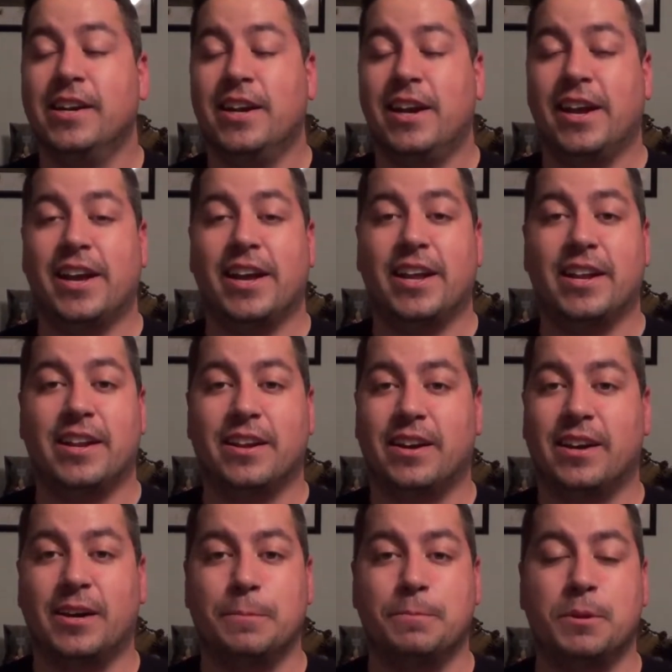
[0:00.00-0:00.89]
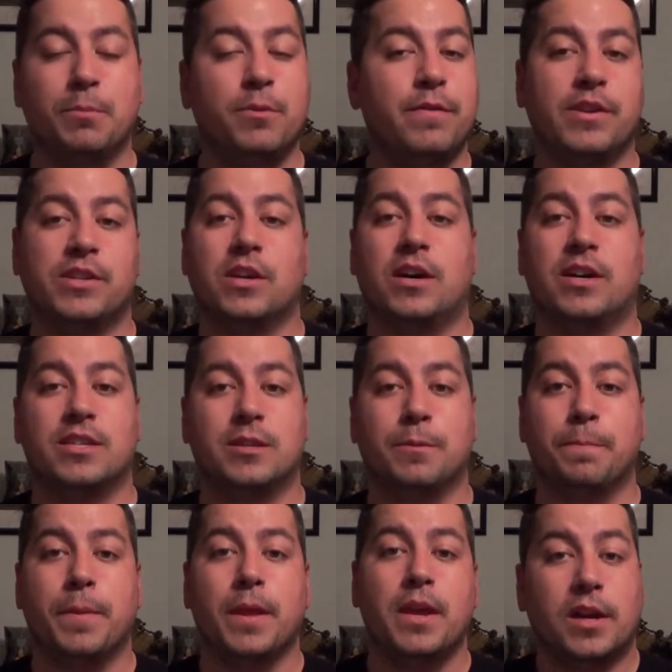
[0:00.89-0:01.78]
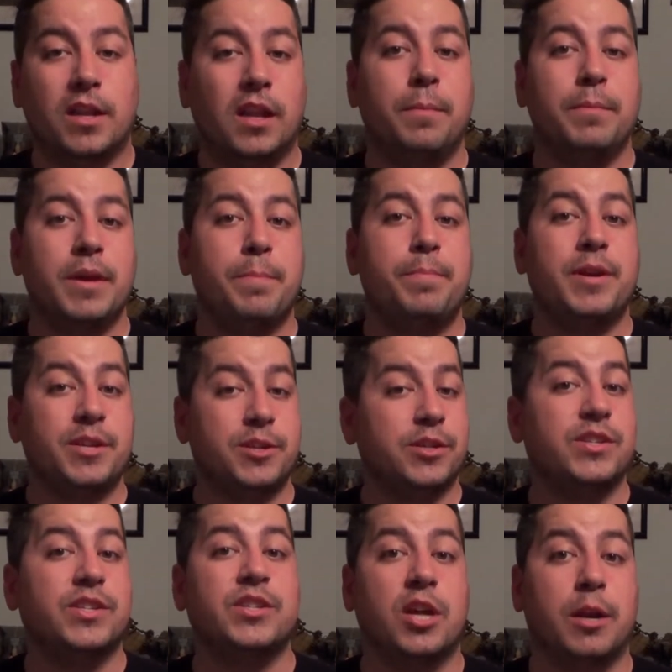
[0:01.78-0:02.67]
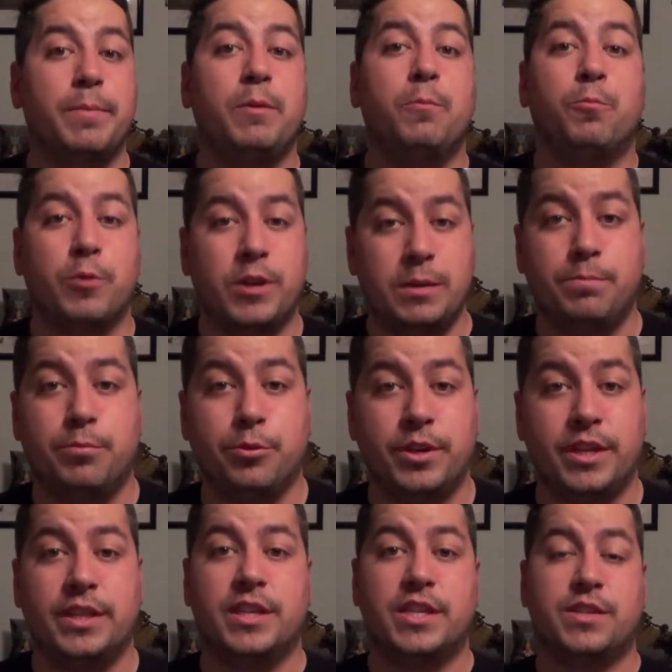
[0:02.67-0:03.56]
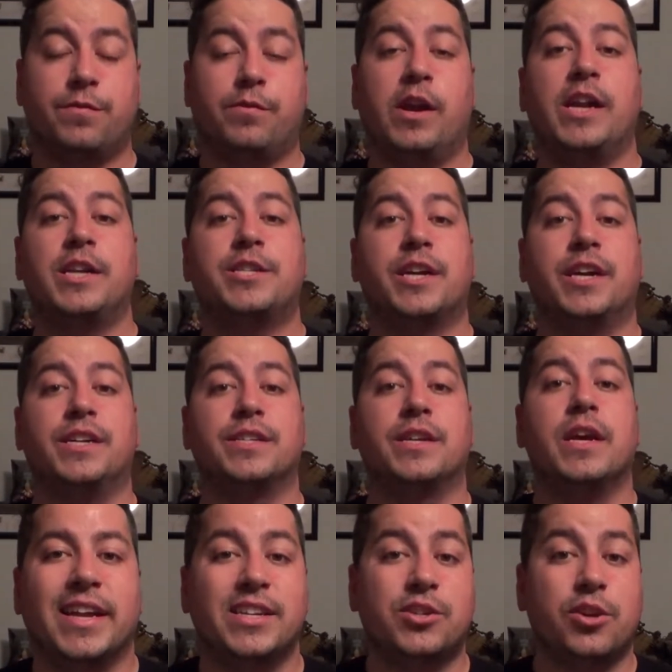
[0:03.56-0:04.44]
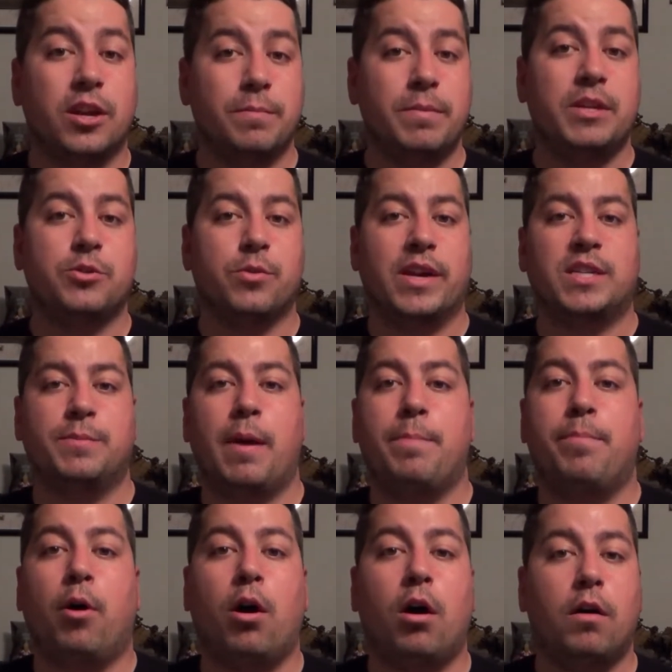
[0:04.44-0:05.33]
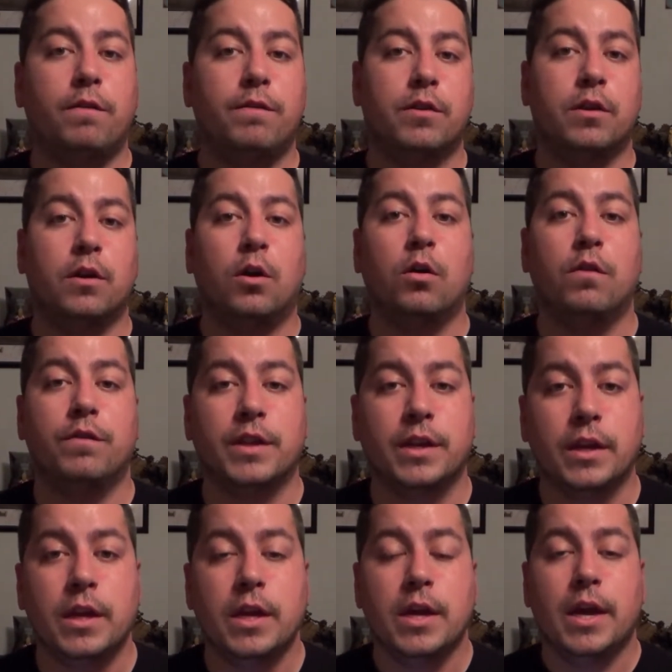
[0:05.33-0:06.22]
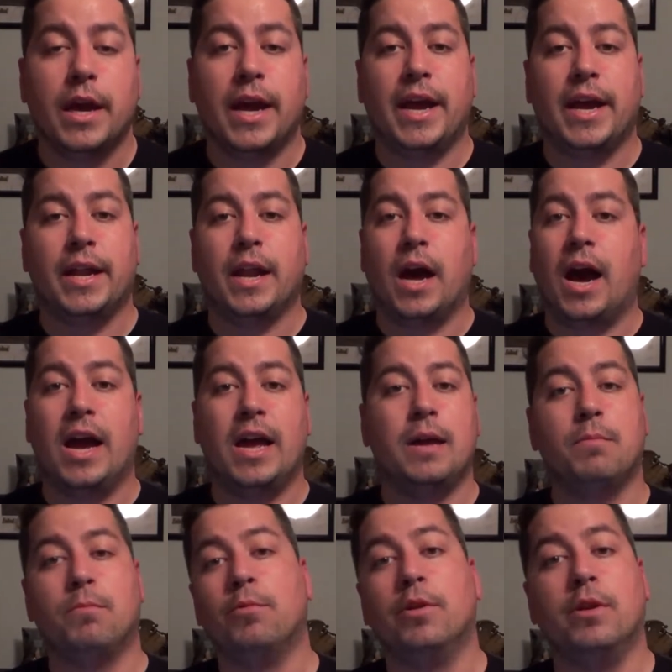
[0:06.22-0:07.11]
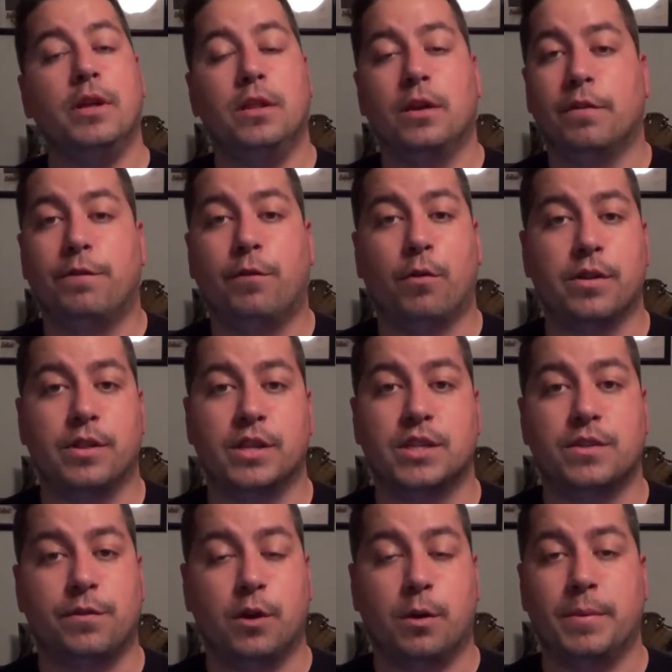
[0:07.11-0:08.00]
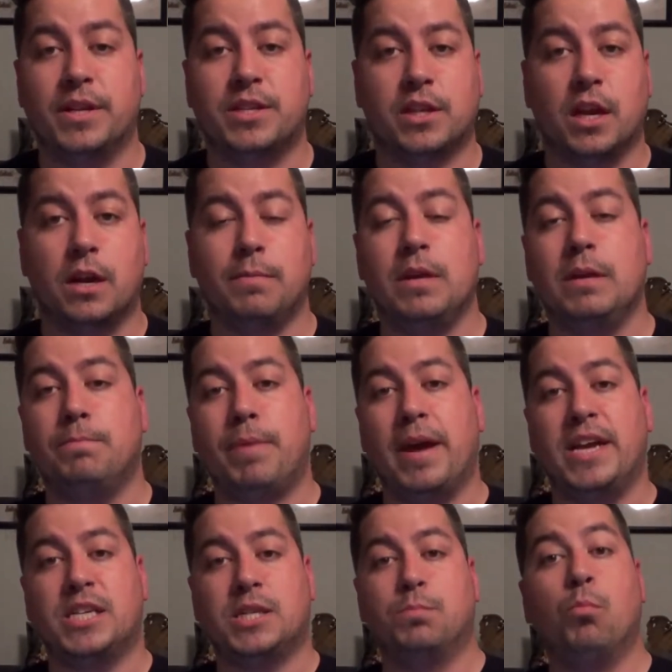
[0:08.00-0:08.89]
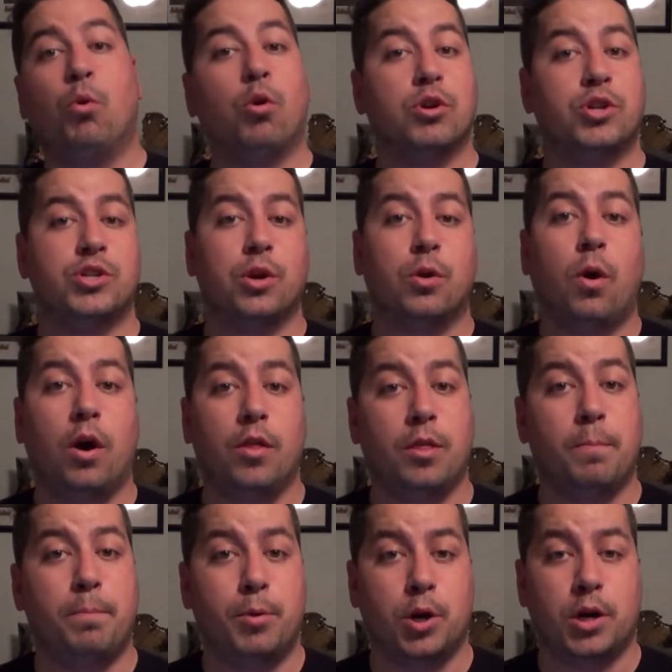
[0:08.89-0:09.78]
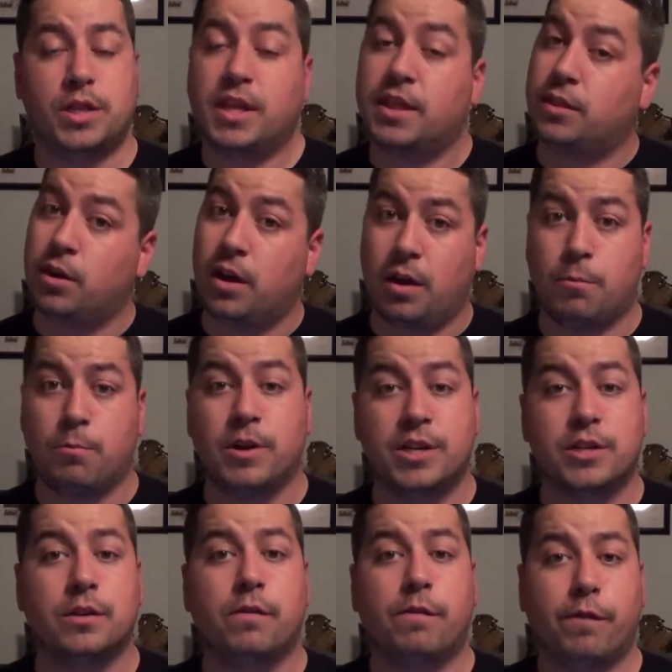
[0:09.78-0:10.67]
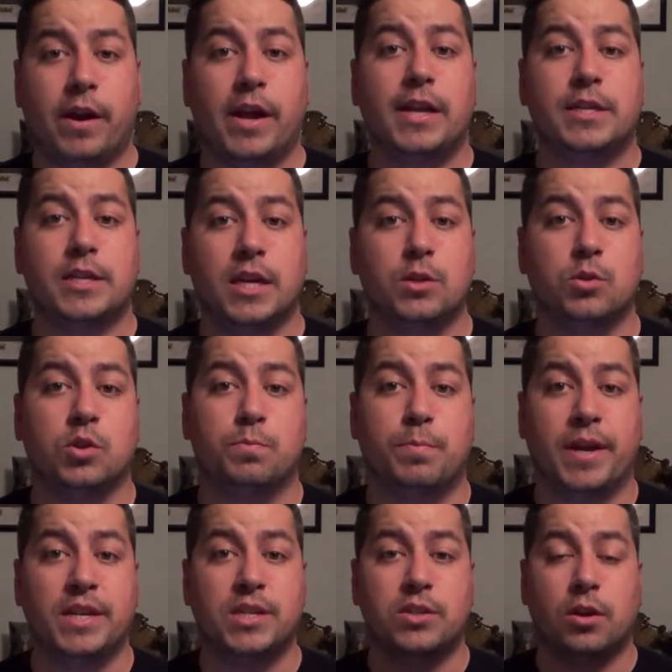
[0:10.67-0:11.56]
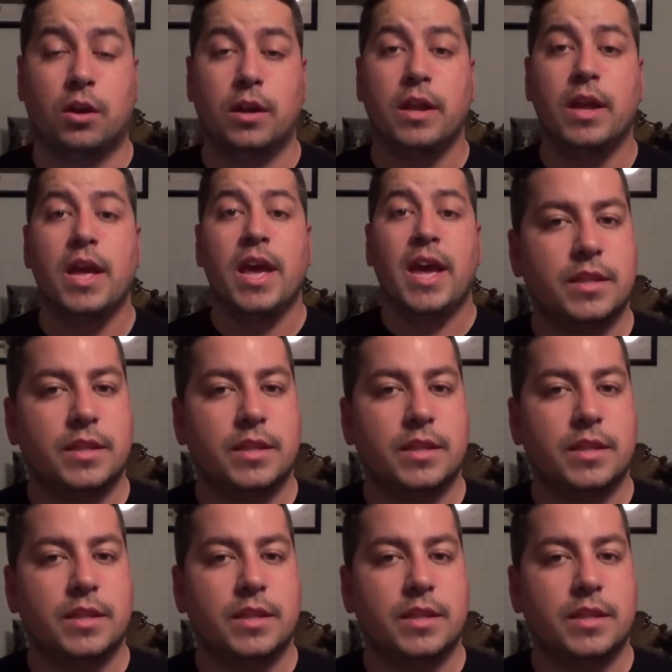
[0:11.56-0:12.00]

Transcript: And uh, the movie's awesome. Columbia Pictures is going to be rebooting this franchise. It's going to be directed by Paul Verhoeven, and I am really looking forward to this film. It's going to be based more so on the book that the original franchise was based on.